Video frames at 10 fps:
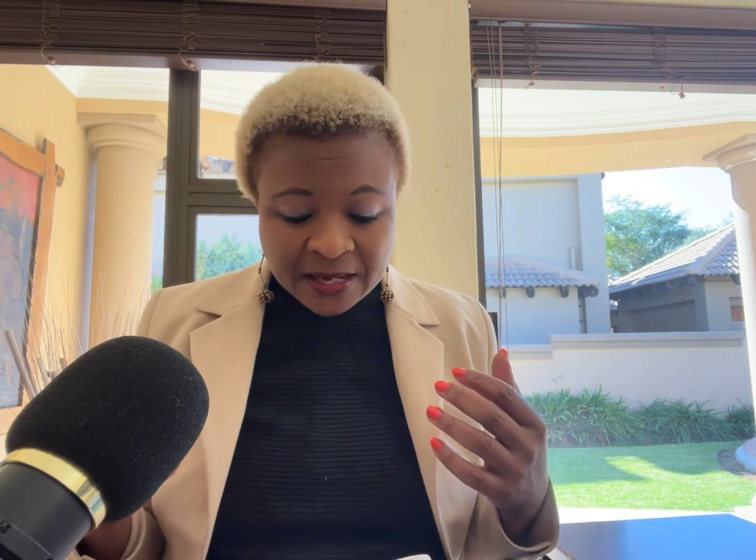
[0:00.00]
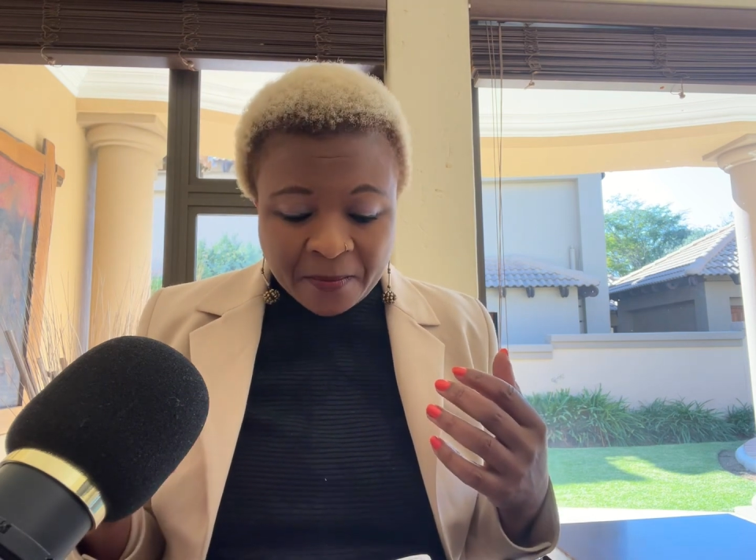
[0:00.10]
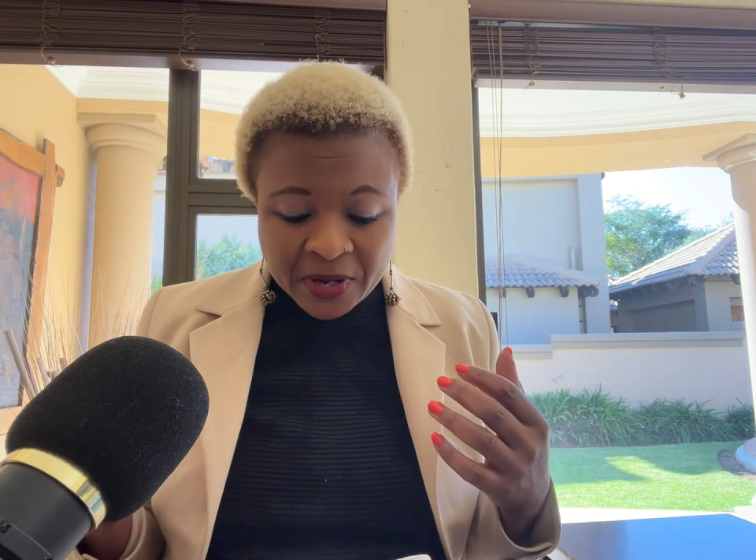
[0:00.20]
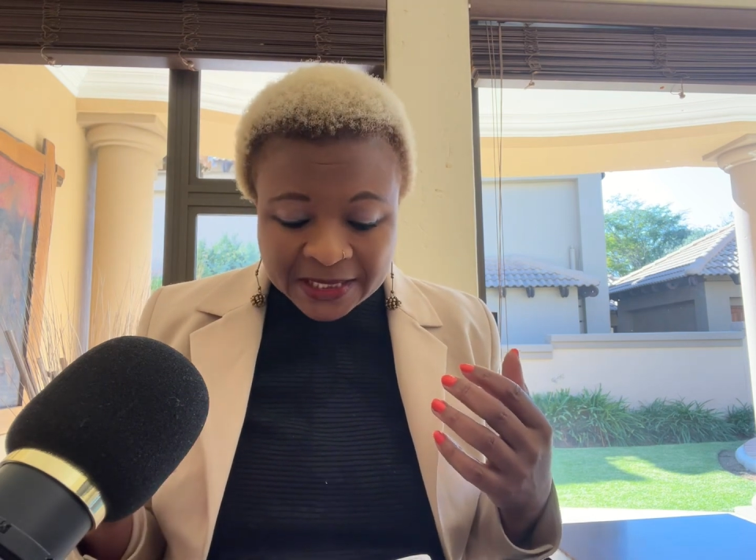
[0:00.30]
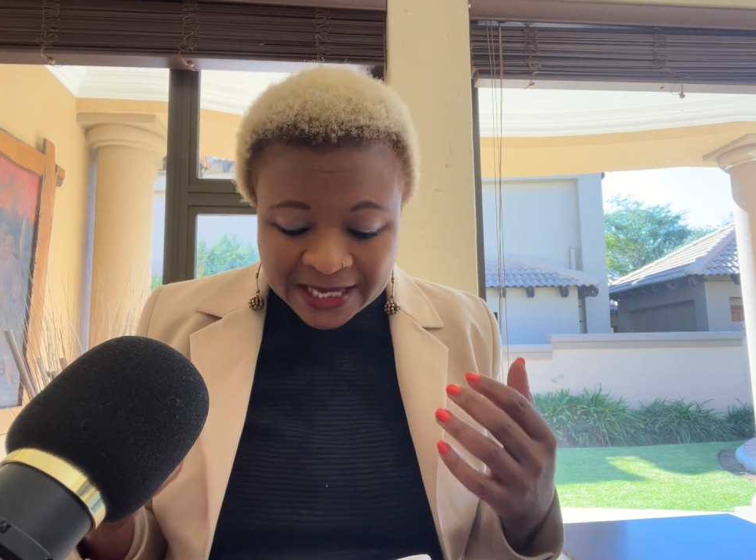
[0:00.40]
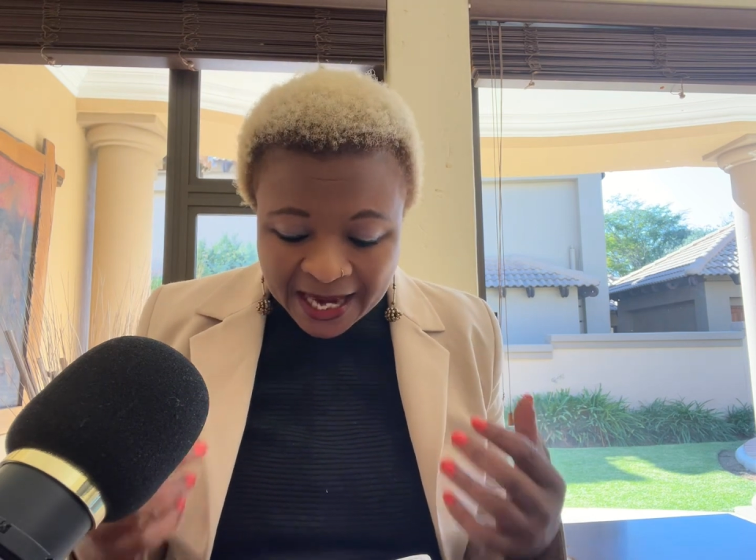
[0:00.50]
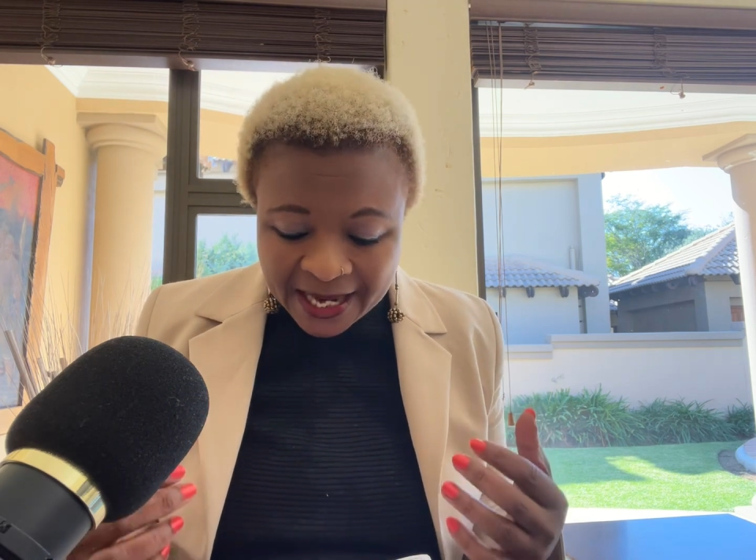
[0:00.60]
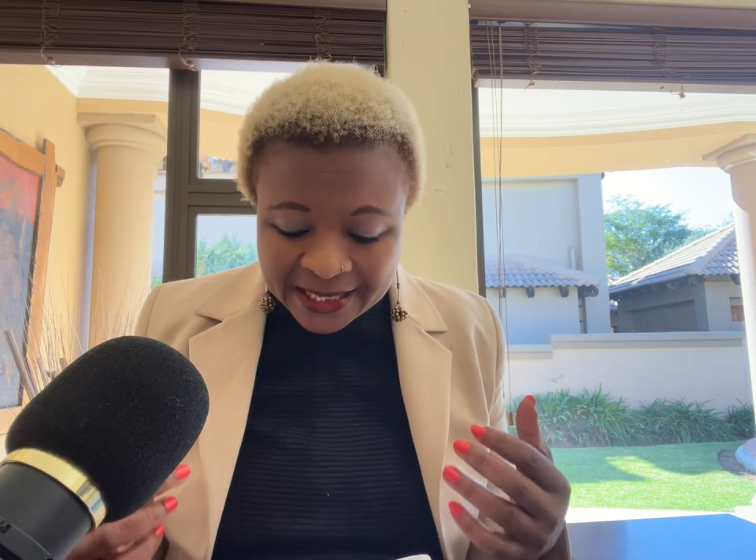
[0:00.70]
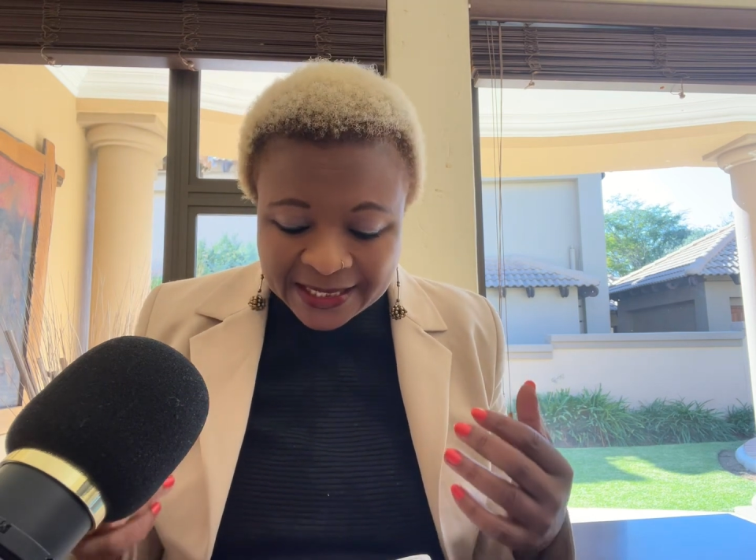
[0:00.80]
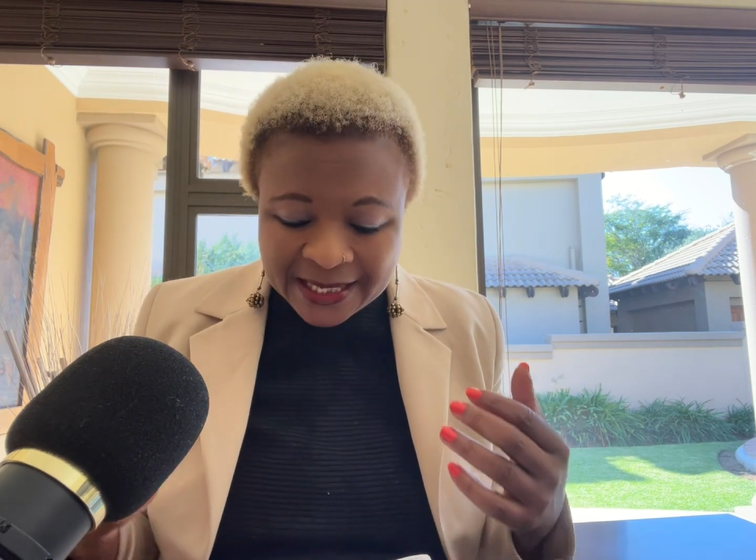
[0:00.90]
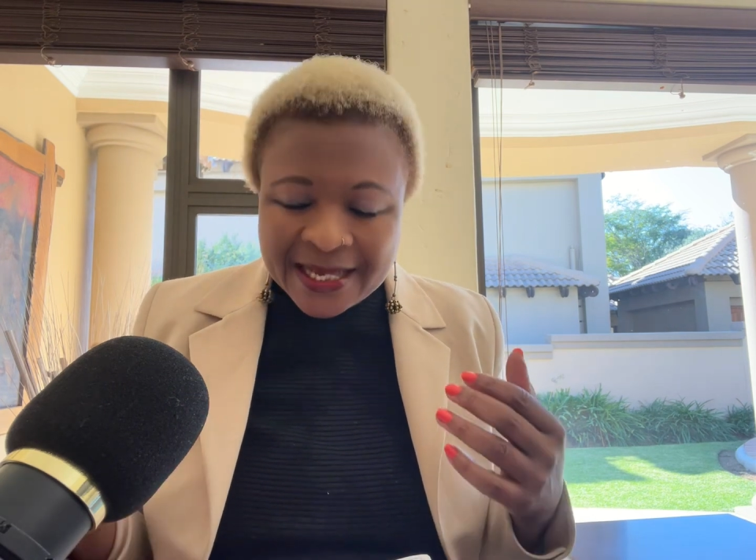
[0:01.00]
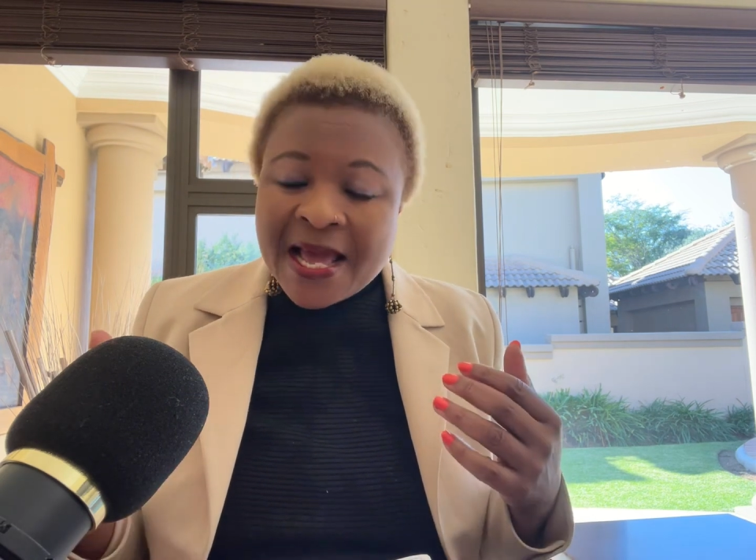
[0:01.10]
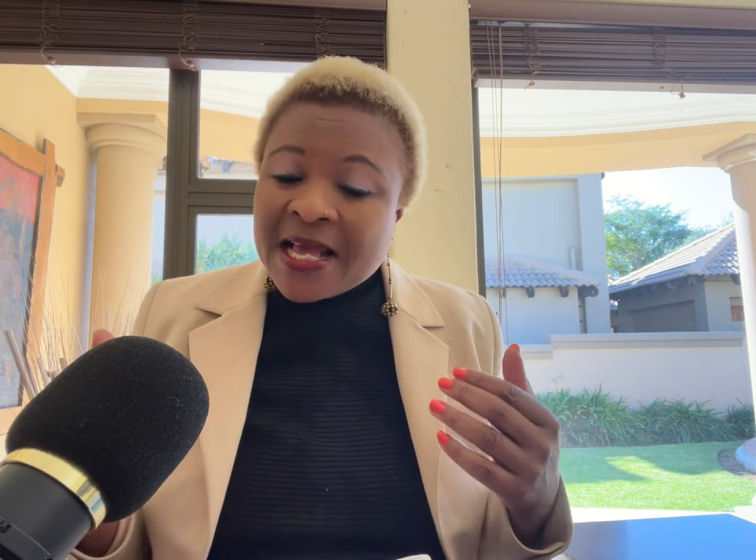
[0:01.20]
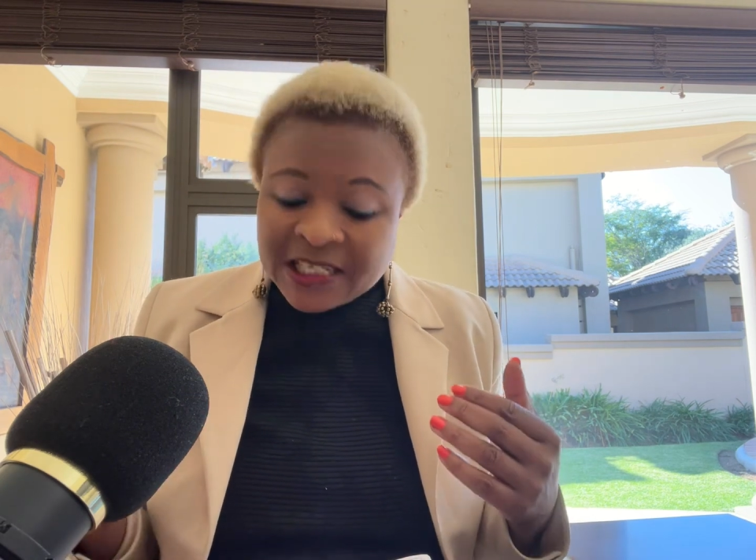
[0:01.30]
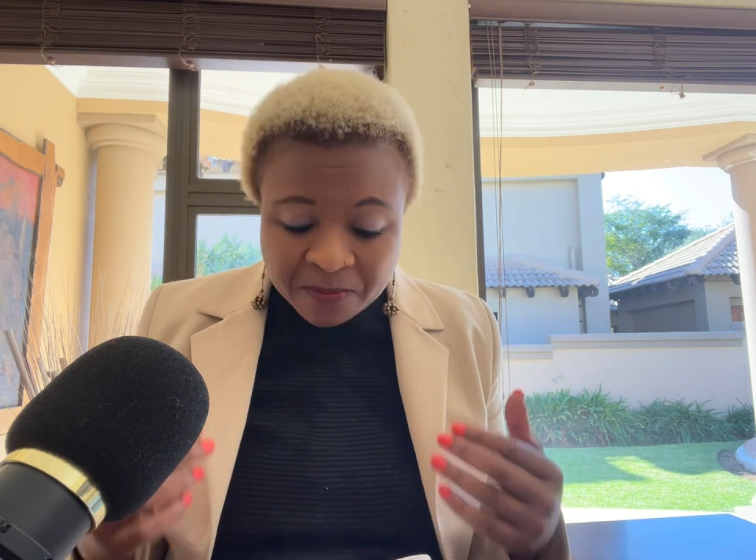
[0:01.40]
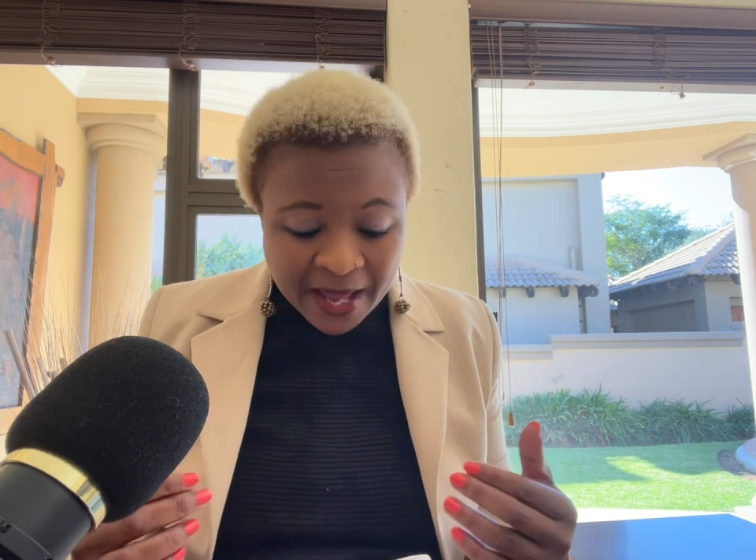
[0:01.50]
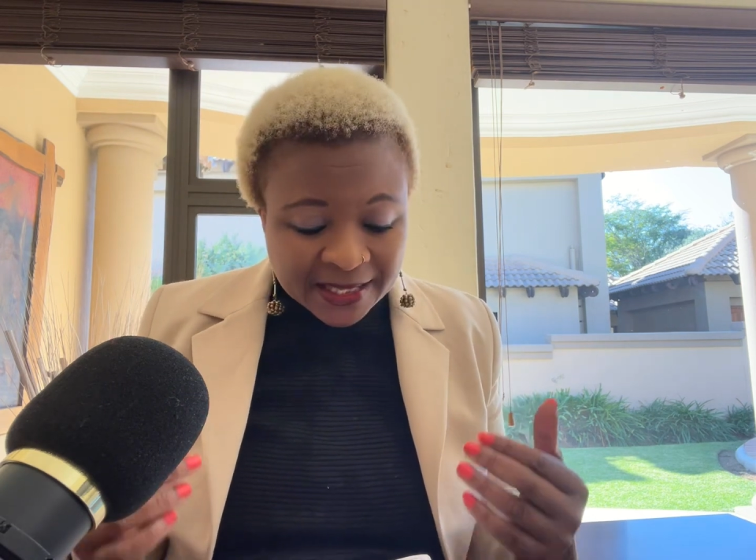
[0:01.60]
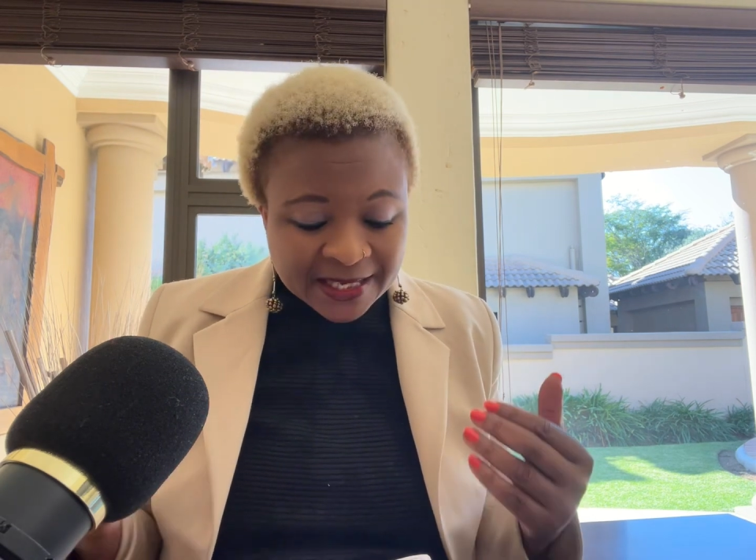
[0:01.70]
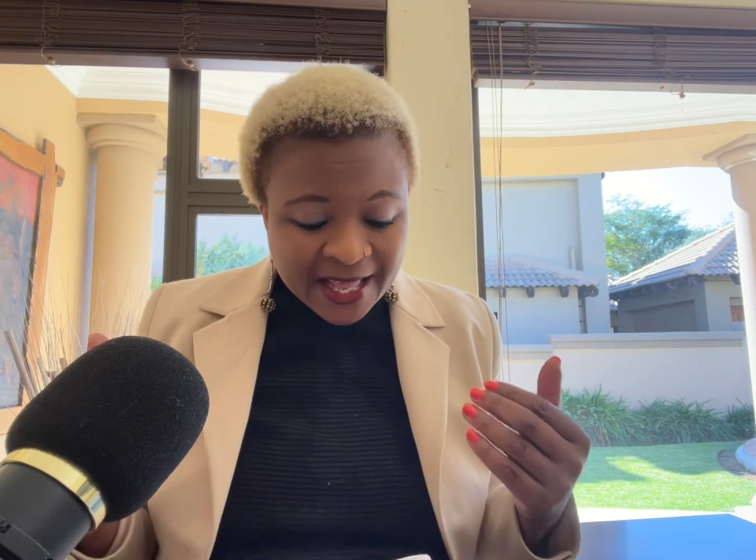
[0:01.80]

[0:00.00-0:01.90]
personality spends